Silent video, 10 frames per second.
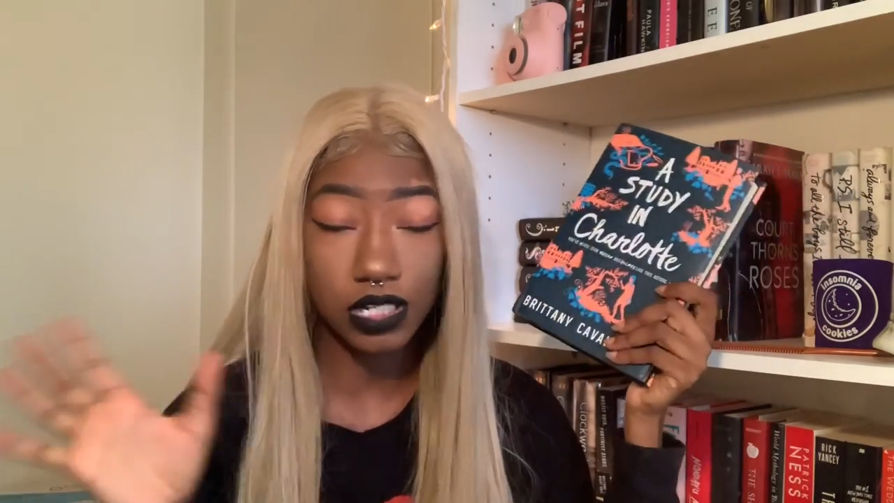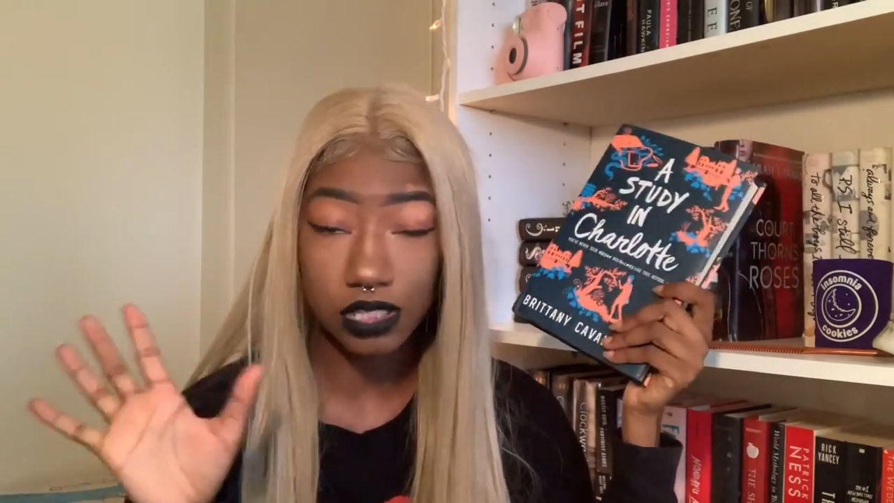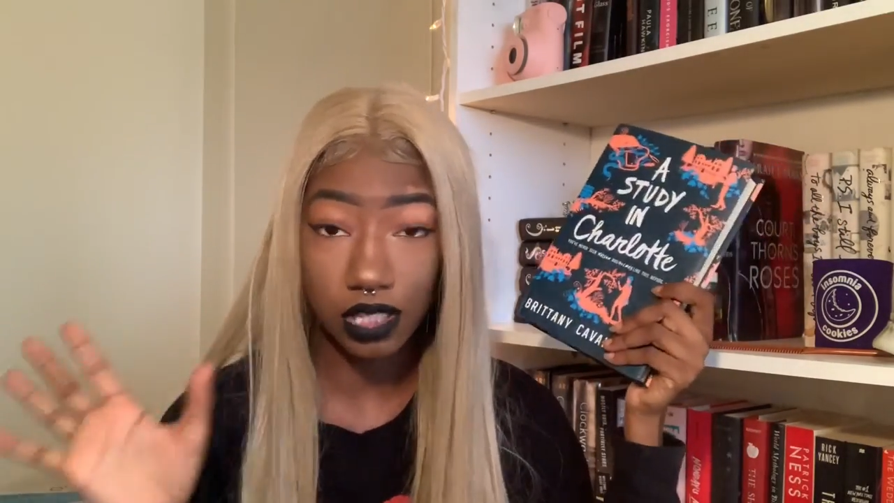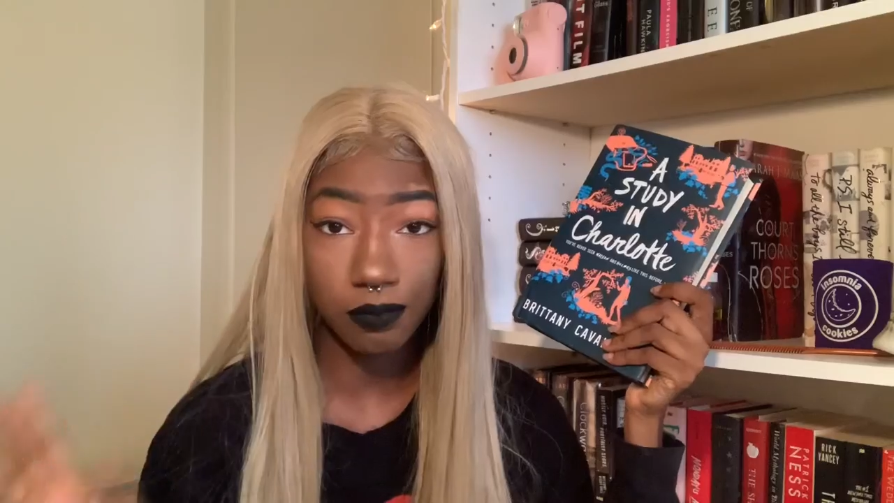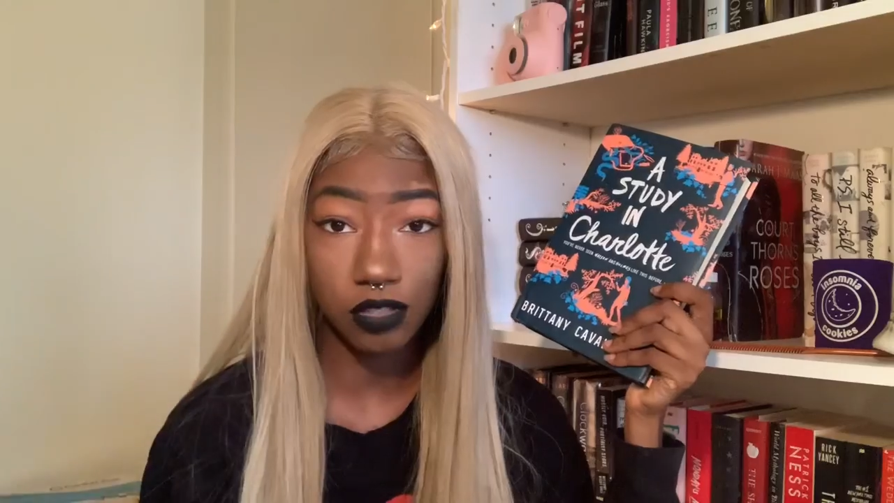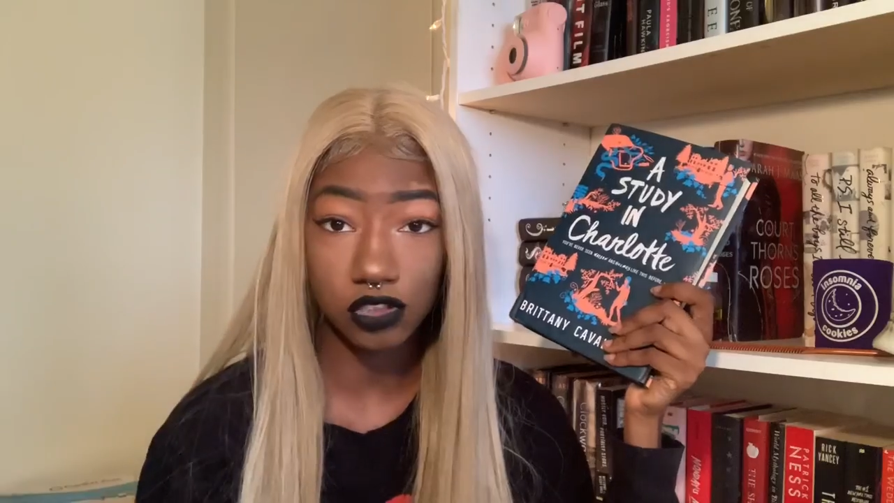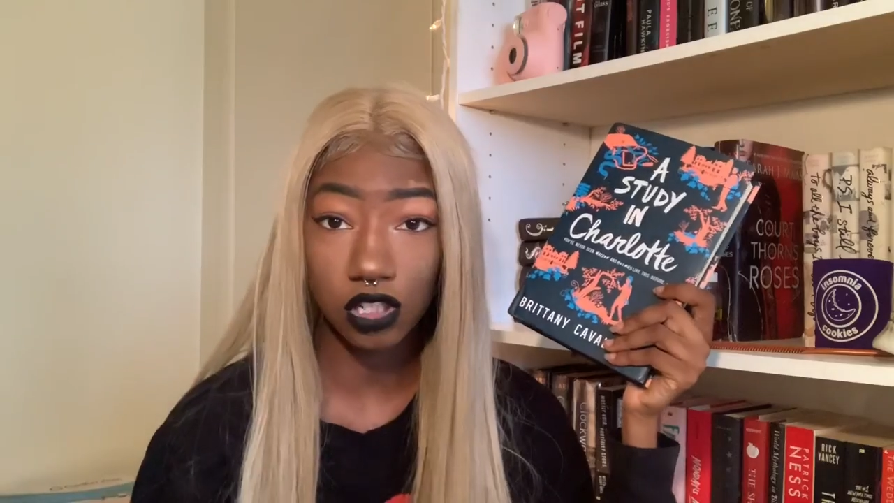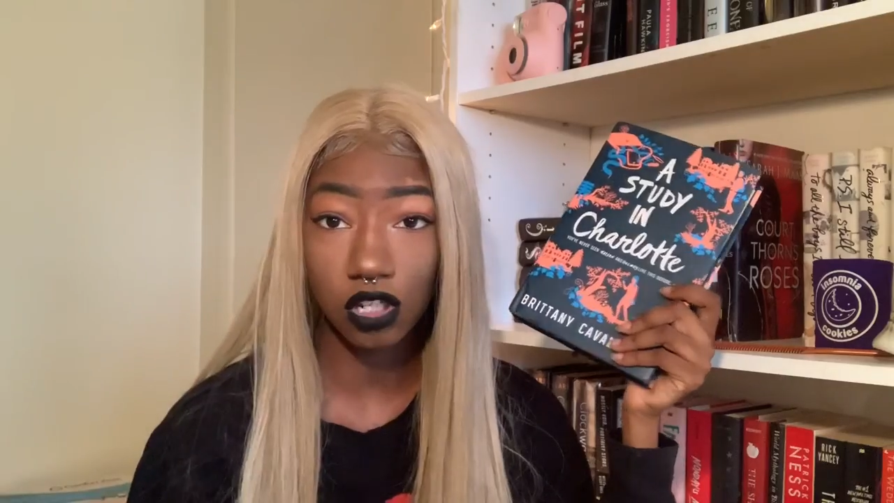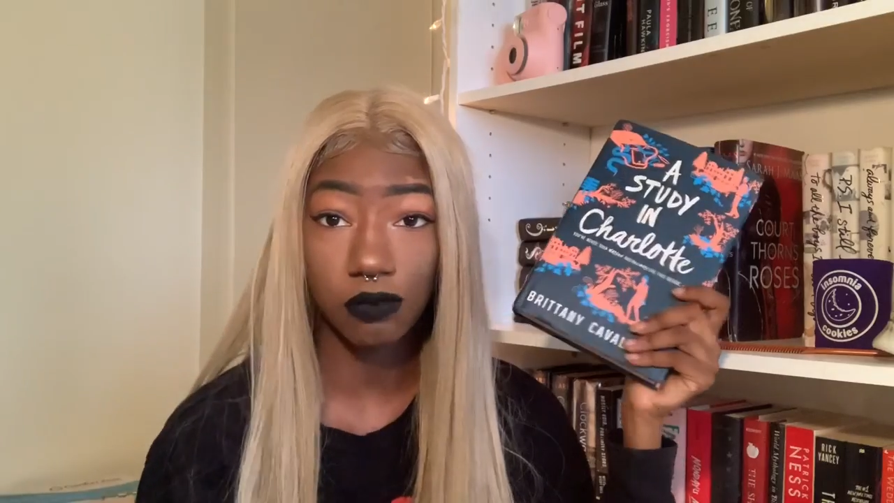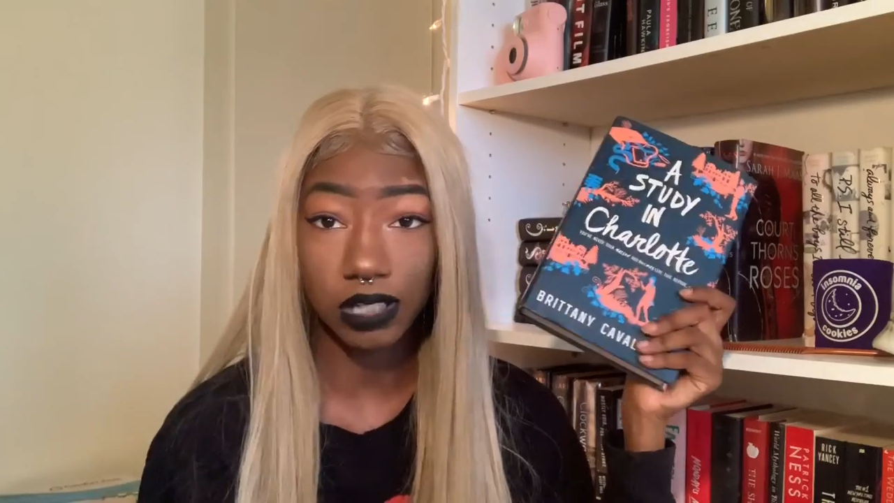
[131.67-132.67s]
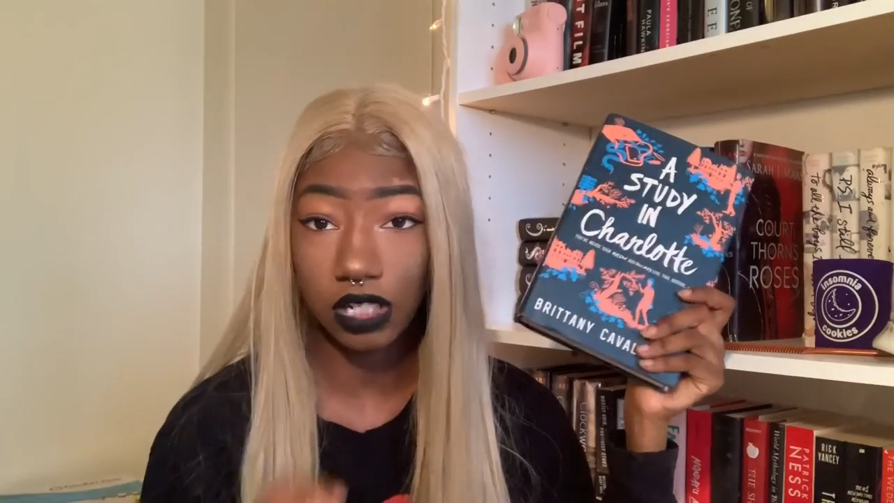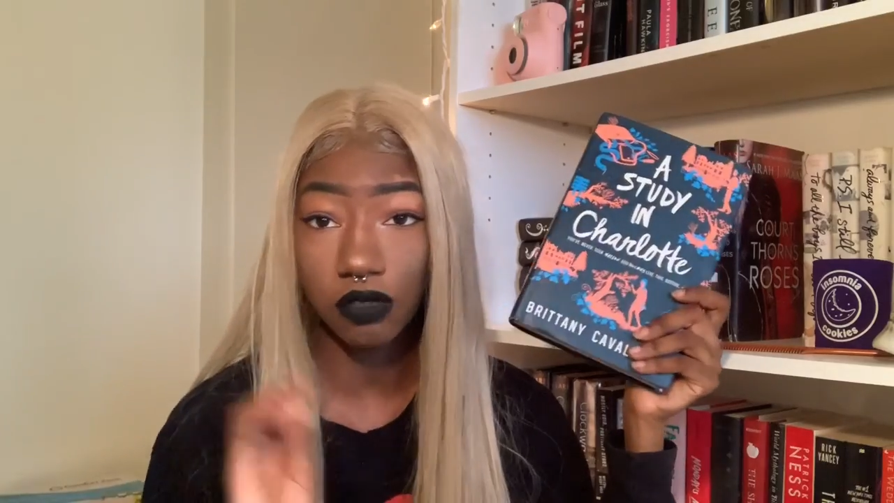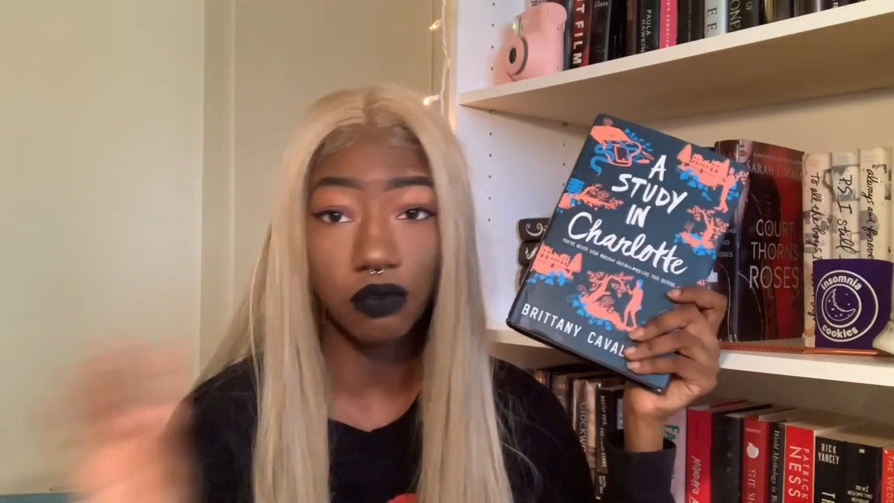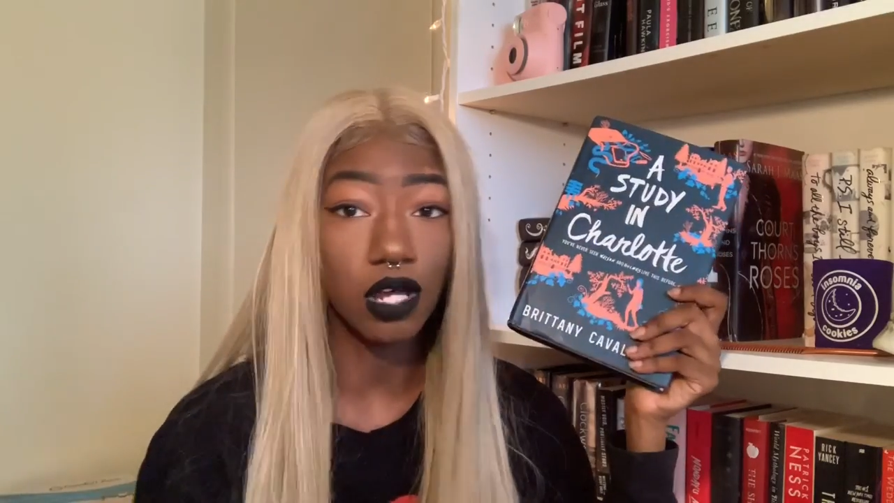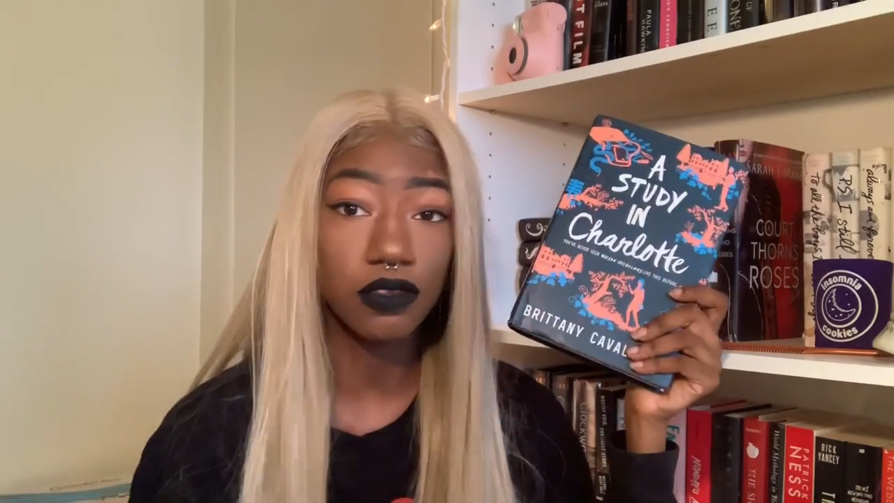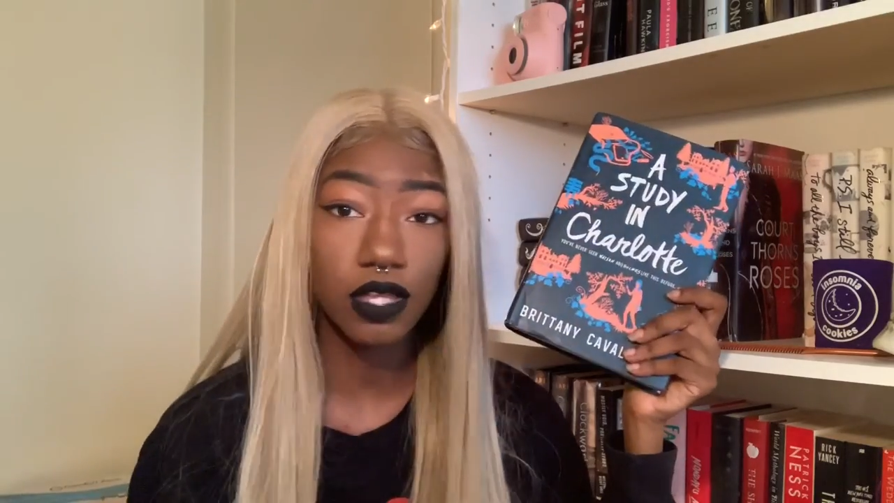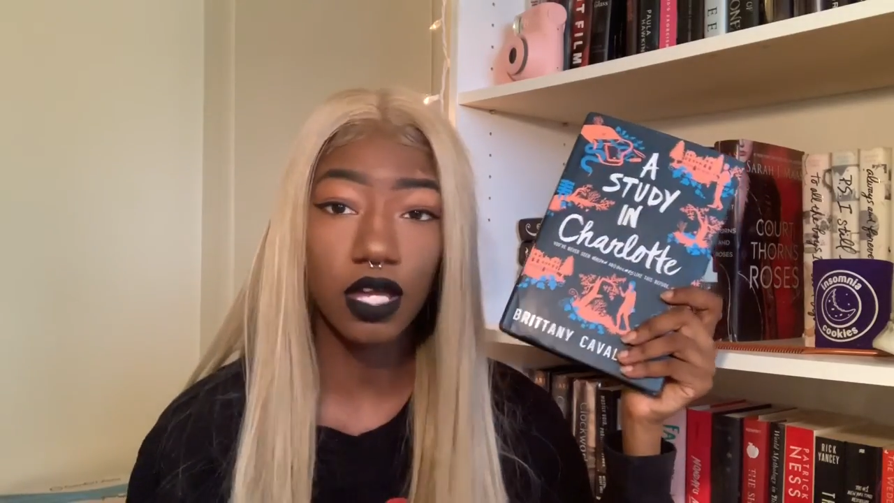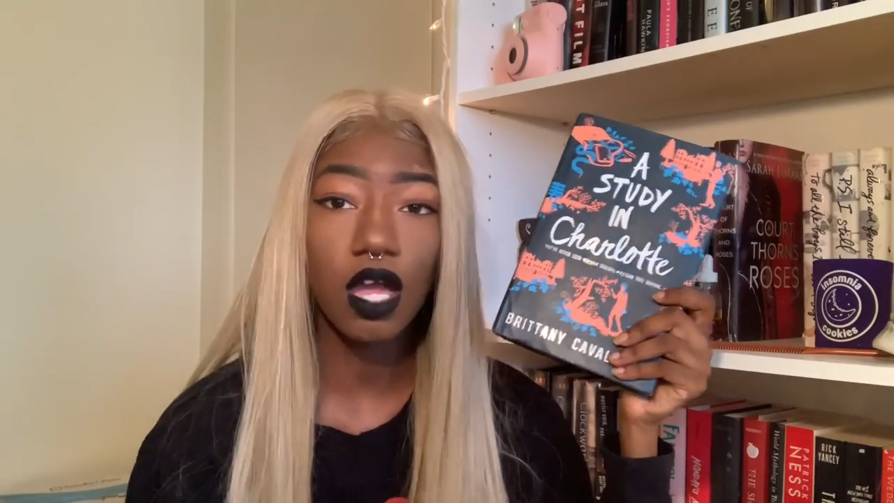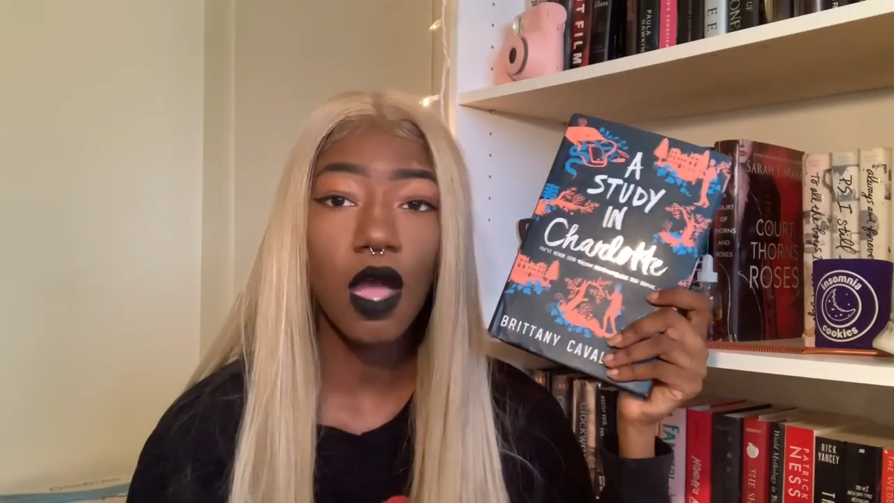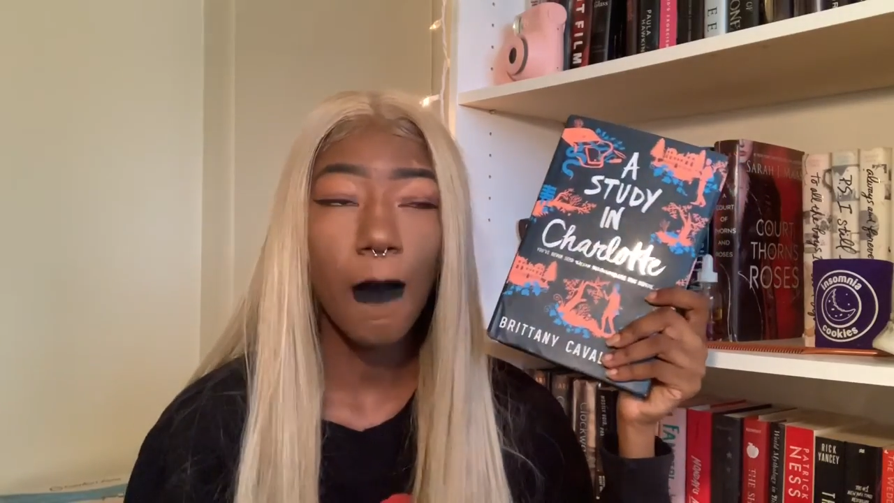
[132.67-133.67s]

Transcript: anything about Sherlock Holmes. Like, I know nothing.